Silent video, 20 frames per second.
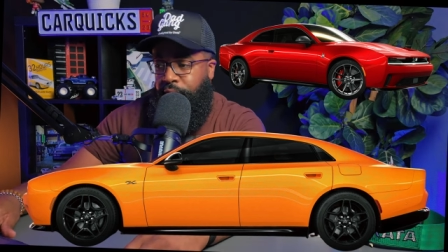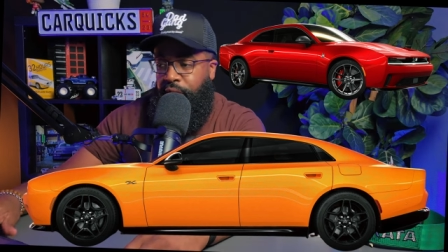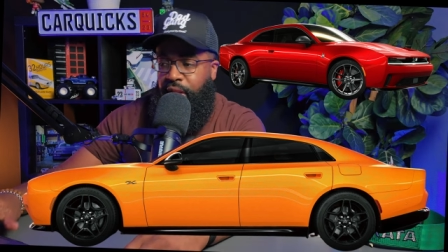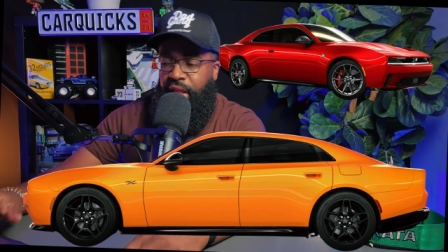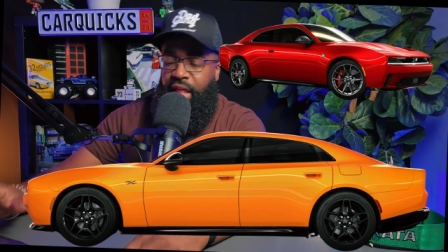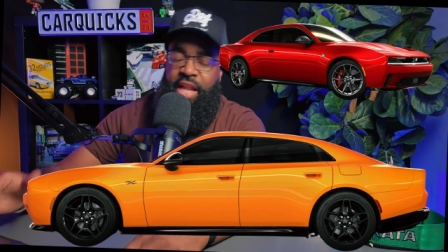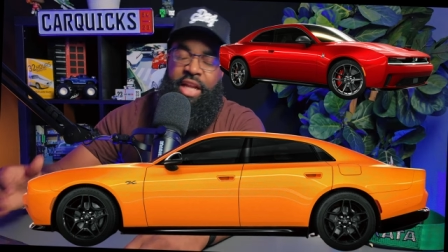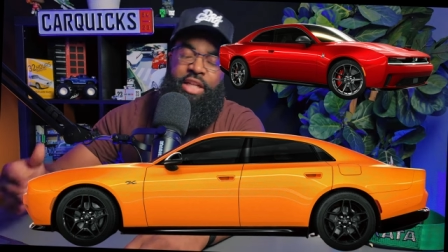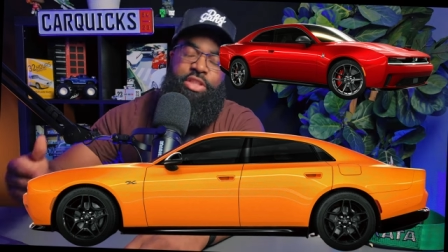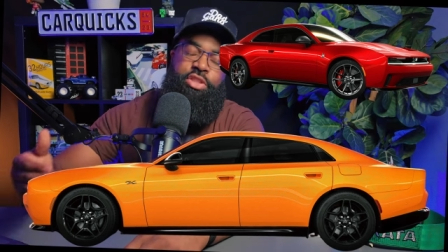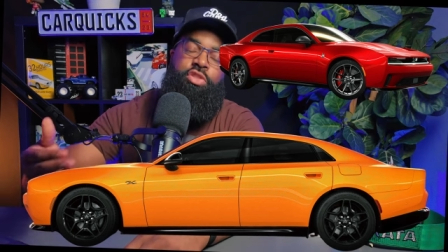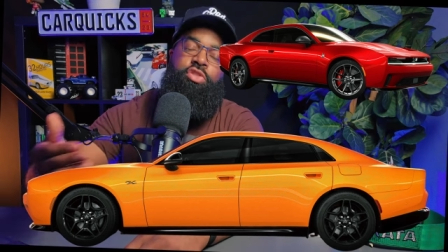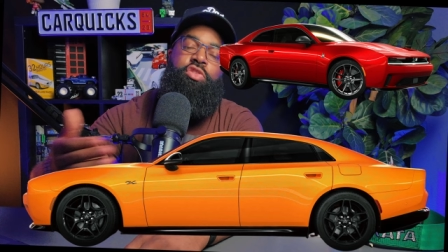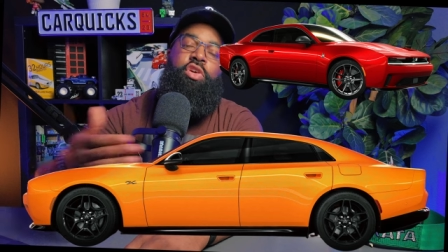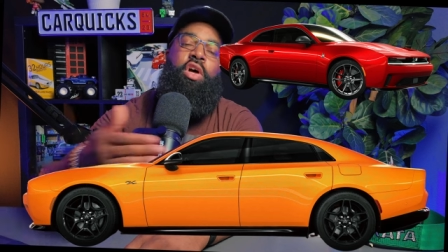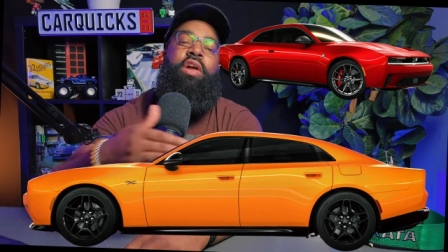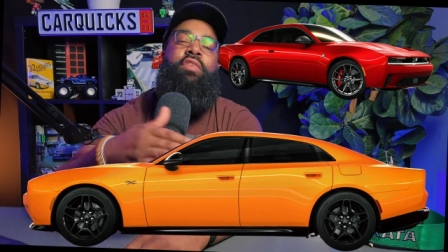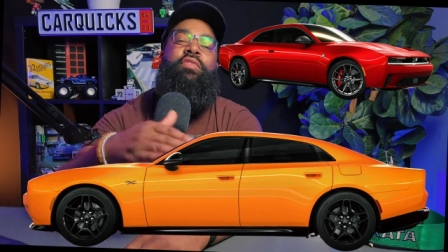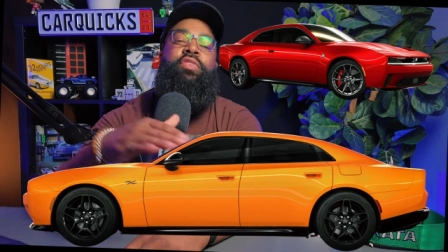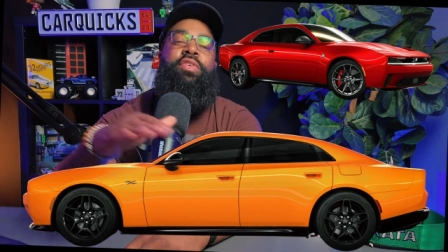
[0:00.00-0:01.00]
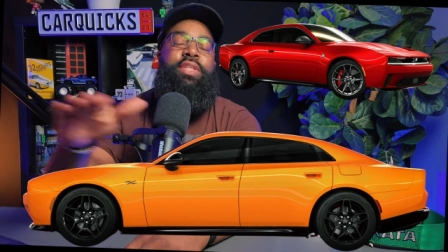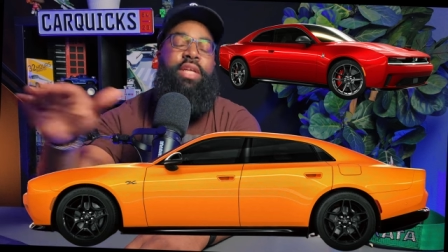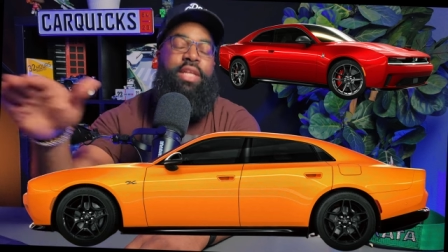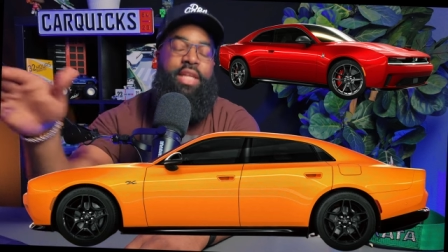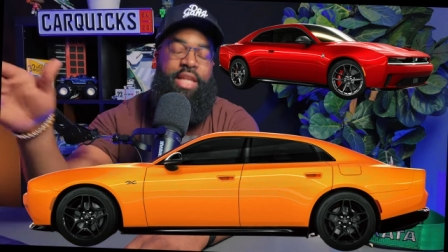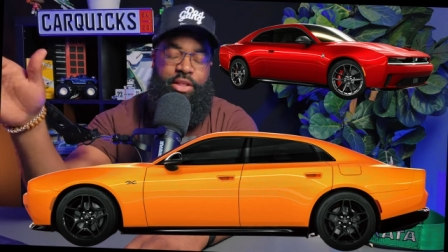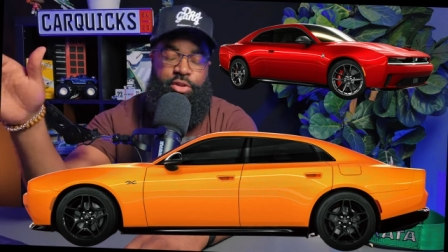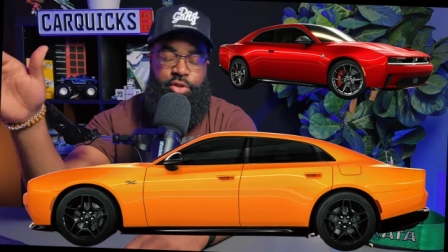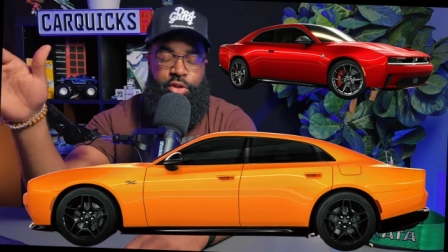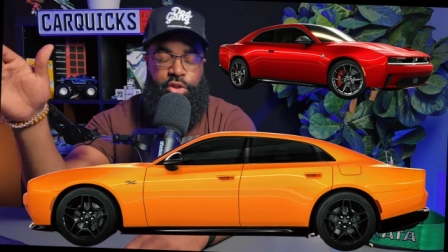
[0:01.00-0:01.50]
Let's just start off with the
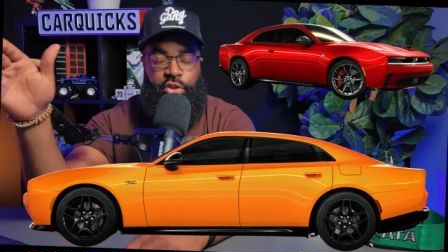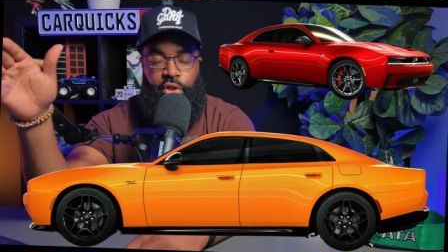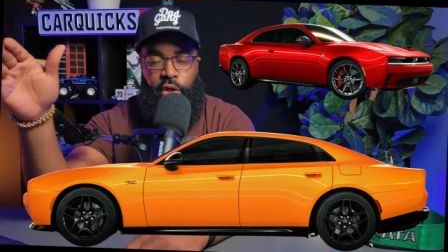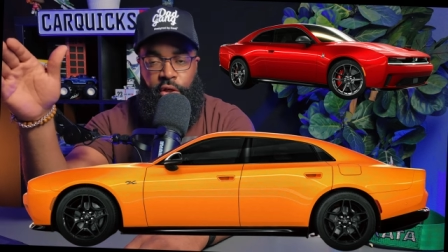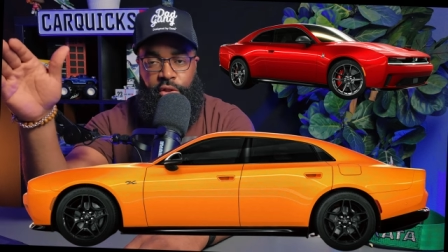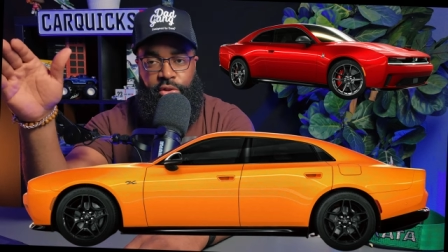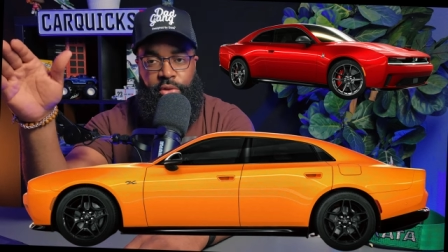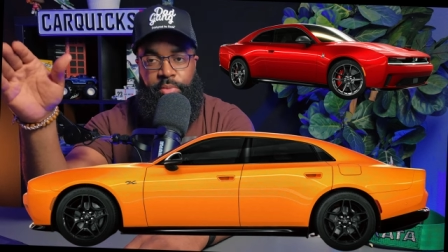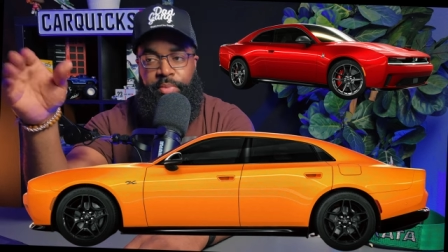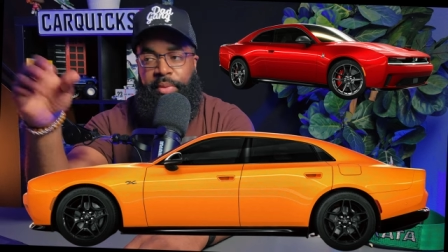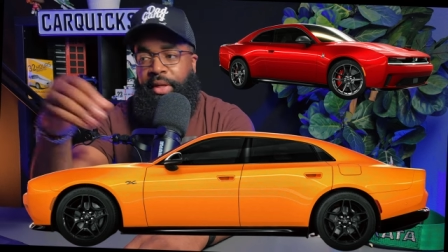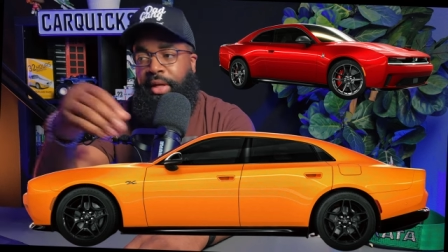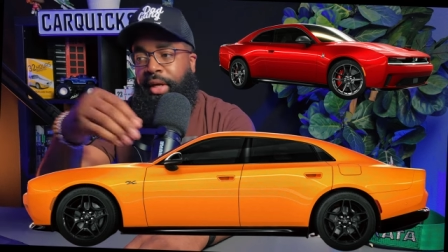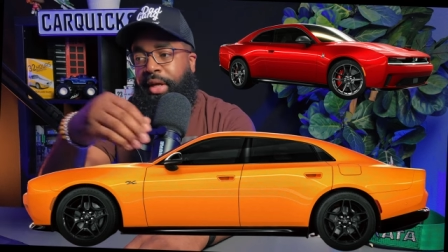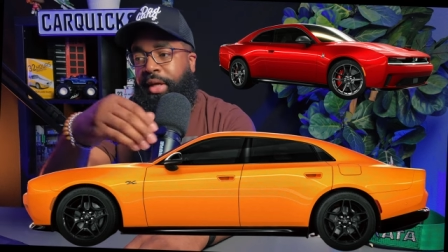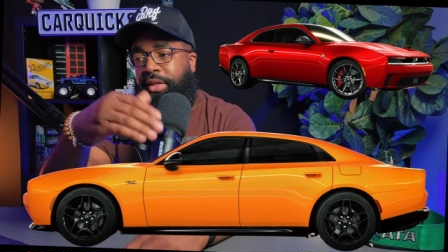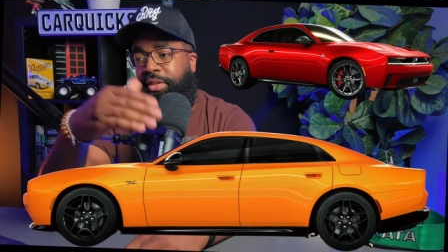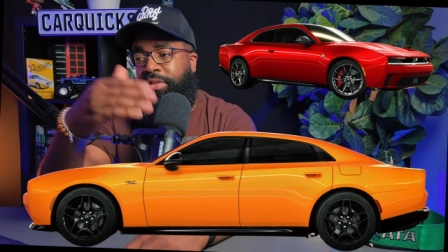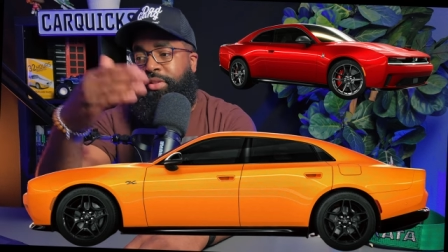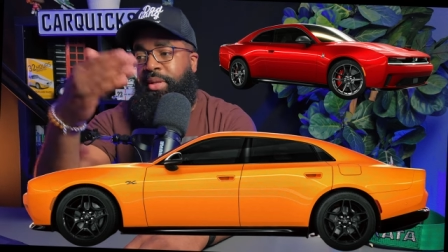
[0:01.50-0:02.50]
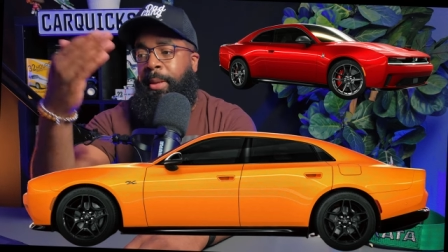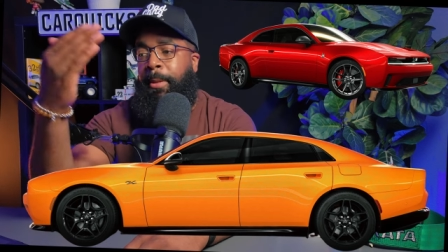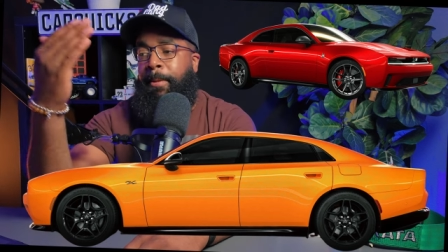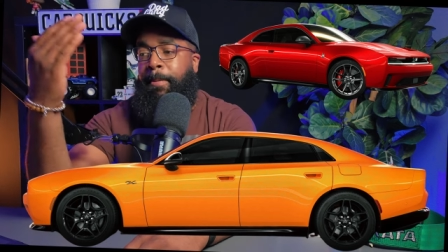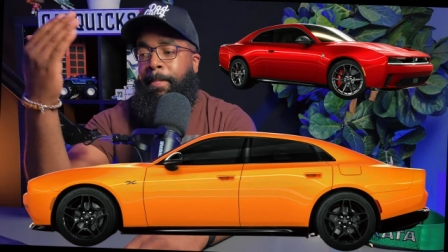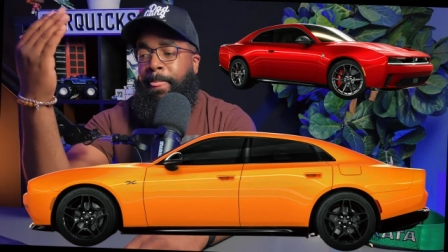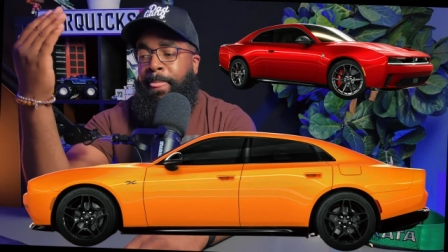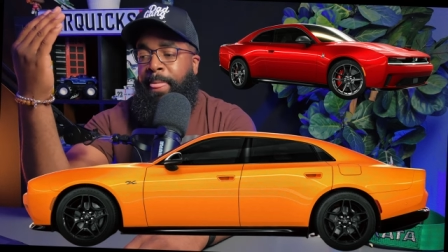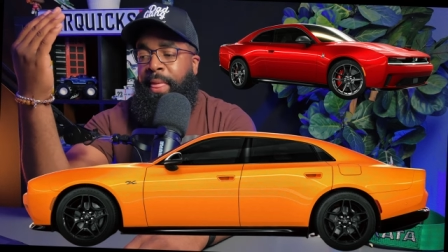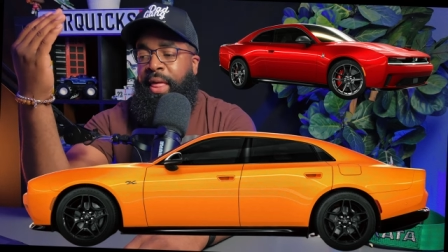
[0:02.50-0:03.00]
electric Charger because
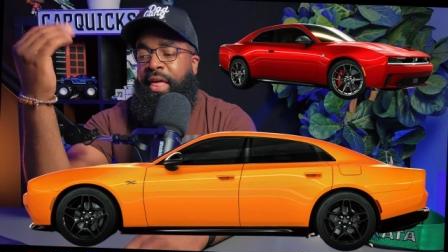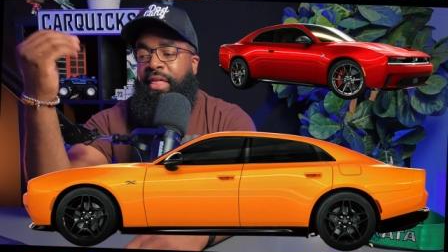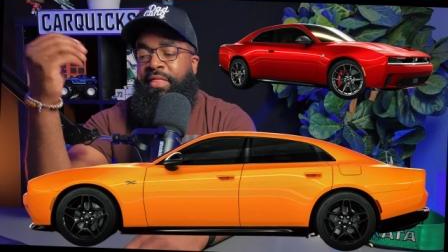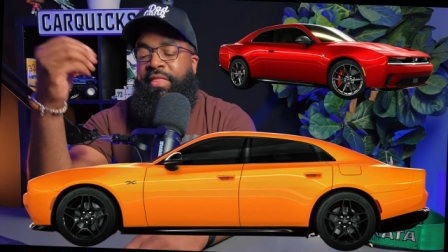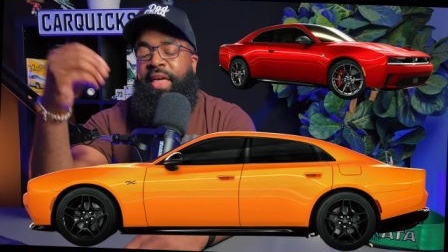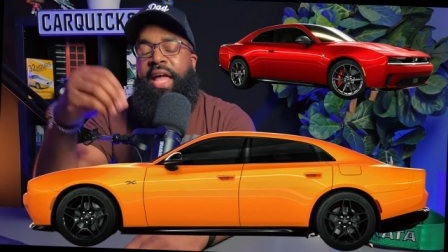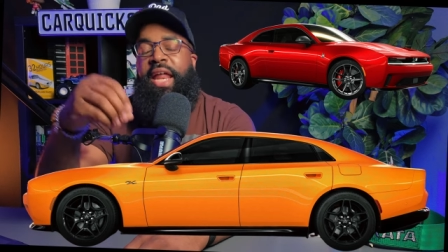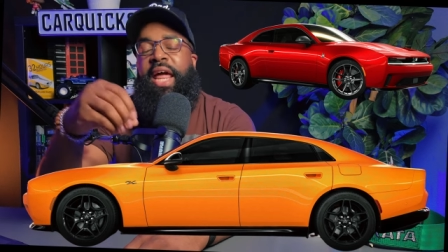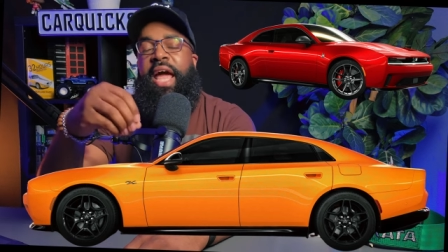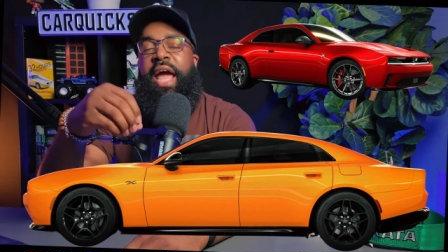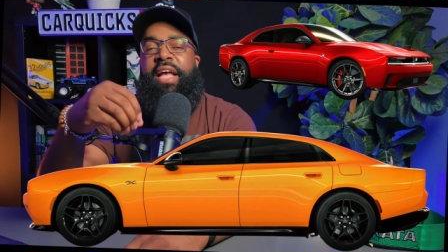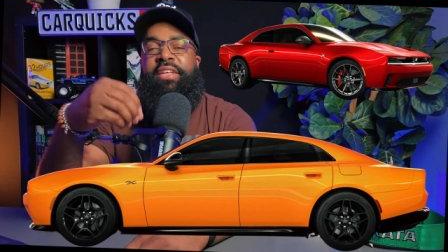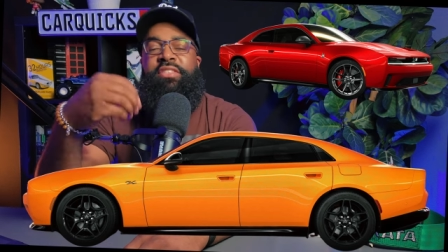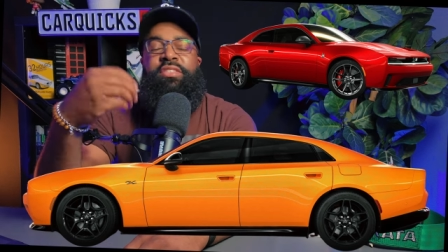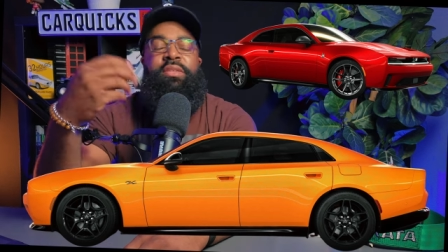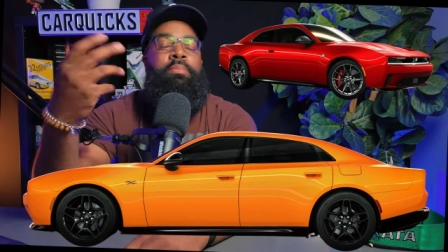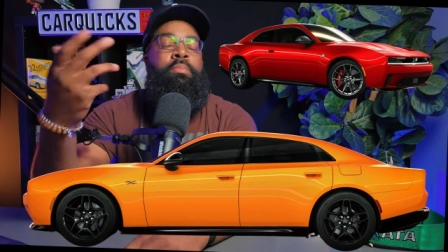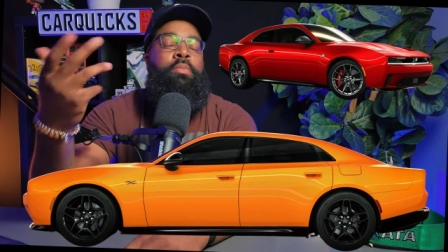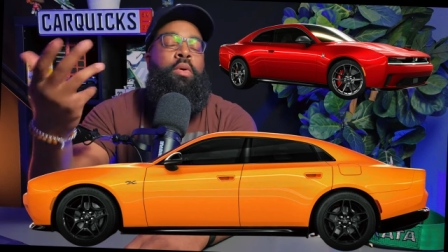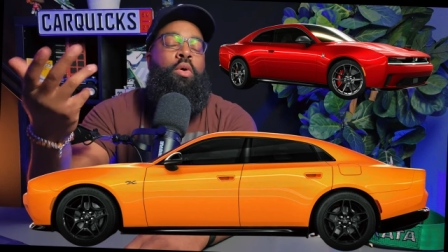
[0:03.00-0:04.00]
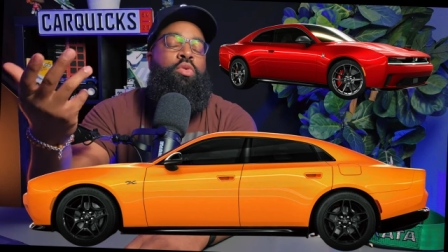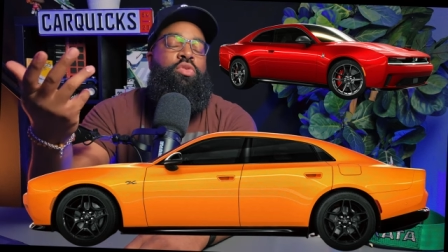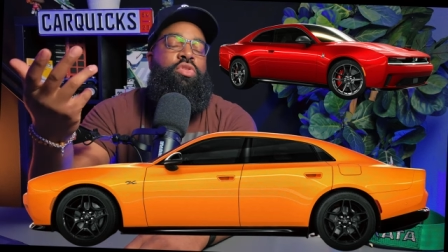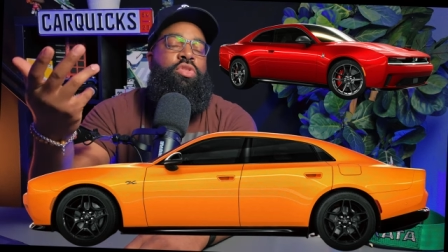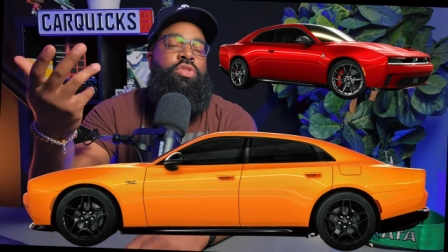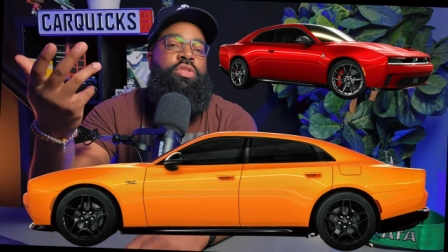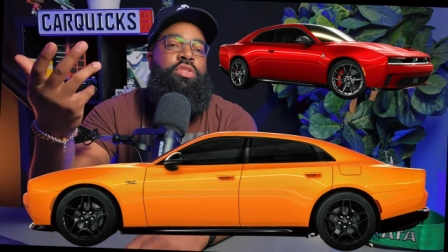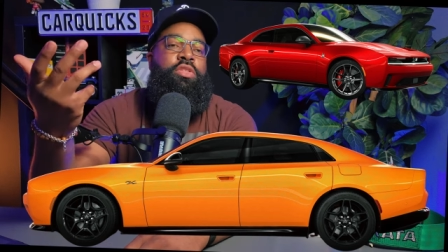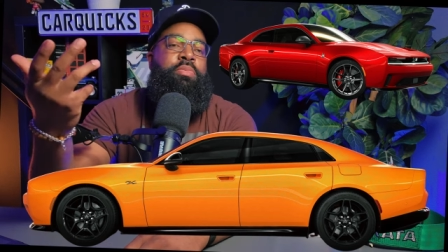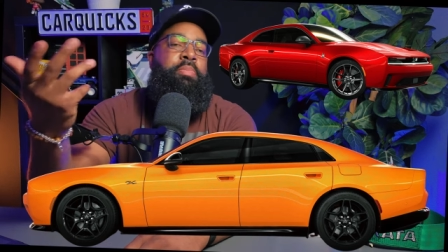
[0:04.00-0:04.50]
that has the
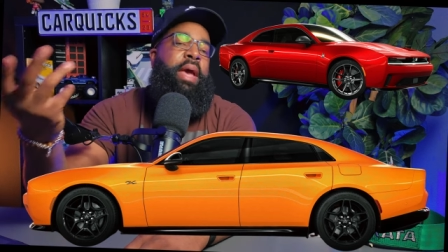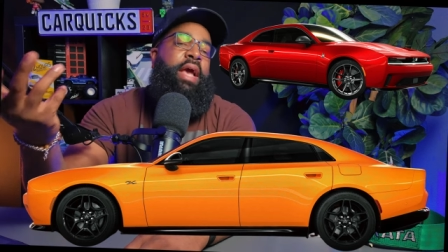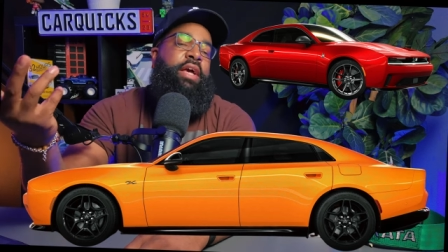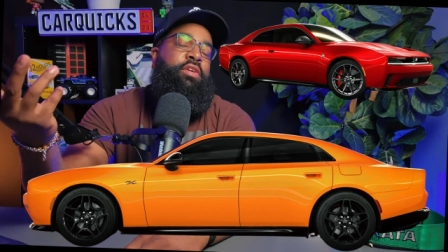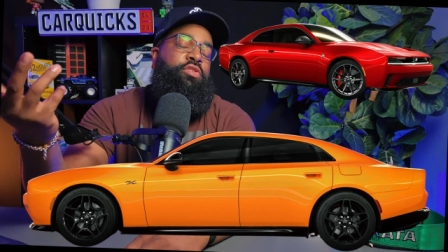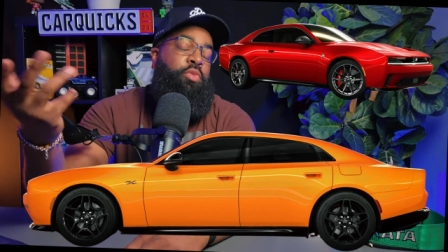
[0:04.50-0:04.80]
most specs.